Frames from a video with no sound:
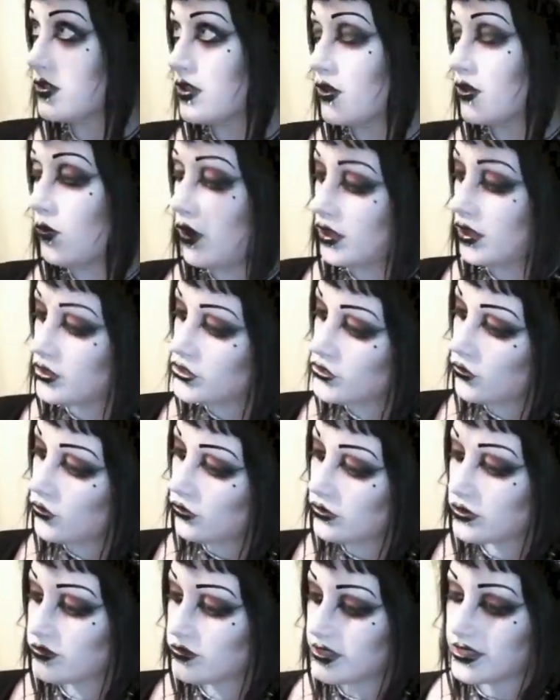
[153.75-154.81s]
only quite a
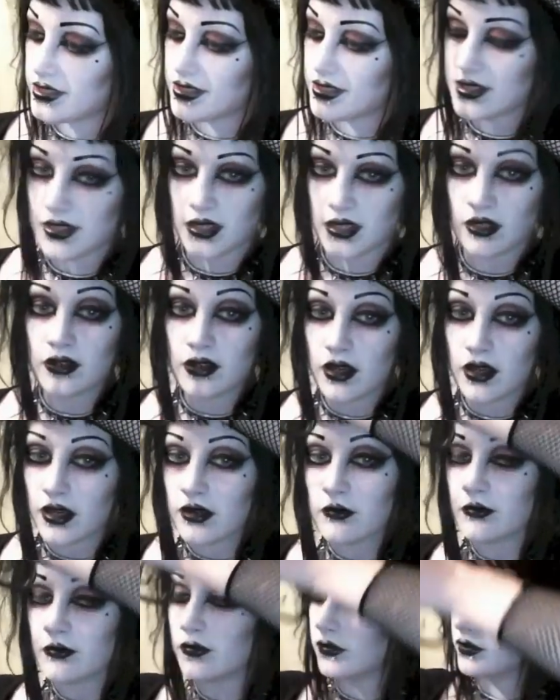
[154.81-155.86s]
short dress, and
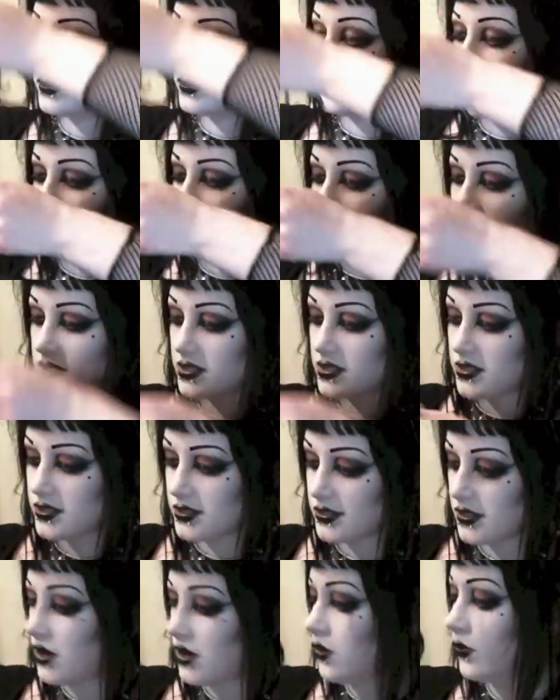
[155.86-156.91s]
I'm just
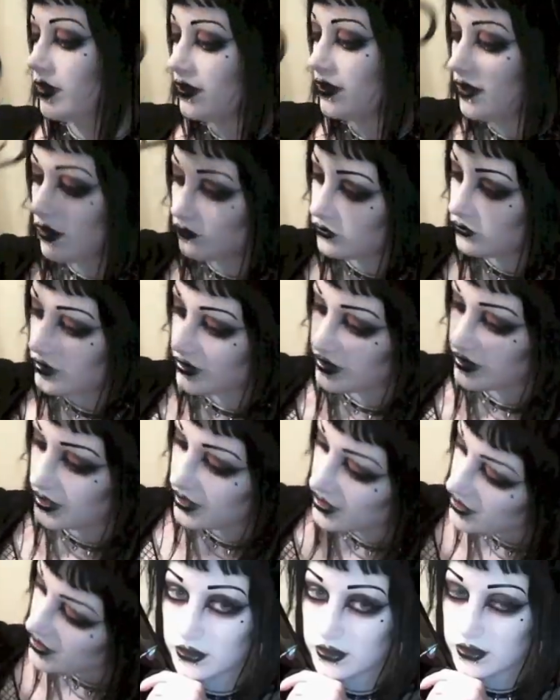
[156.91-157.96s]
so in love with
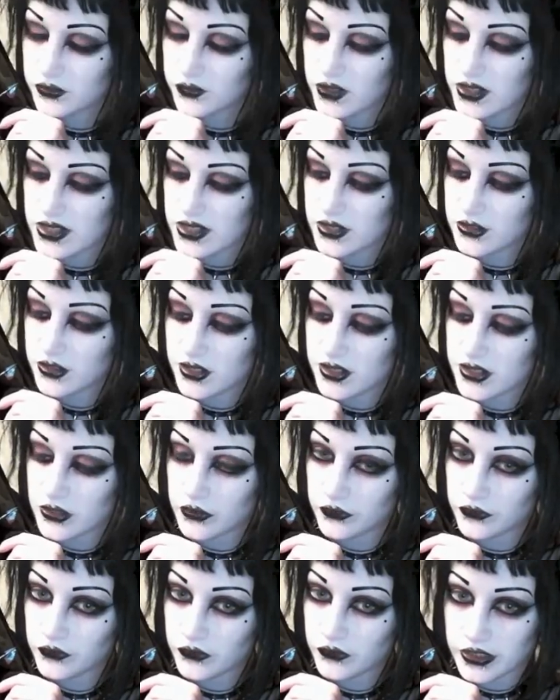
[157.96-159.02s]
it. This dress is just so
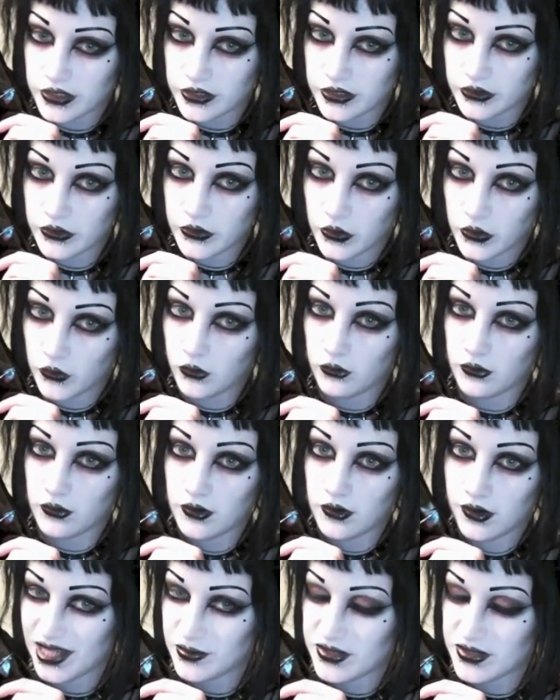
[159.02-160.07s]
freaking
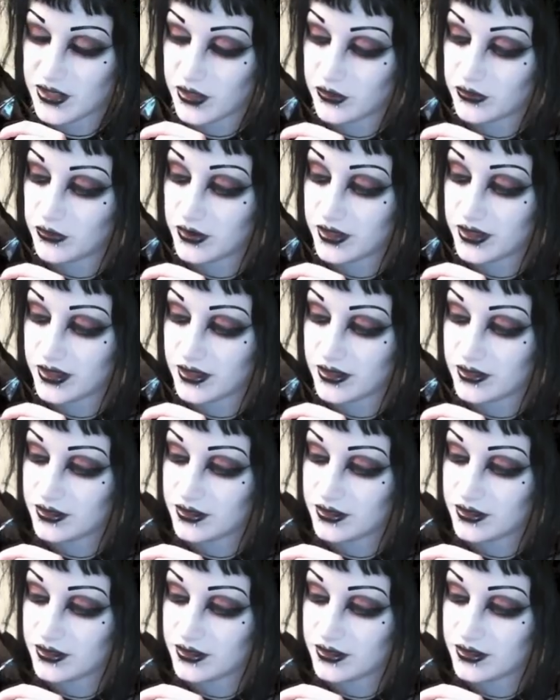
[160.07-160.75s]
cool. I'm stoked with it.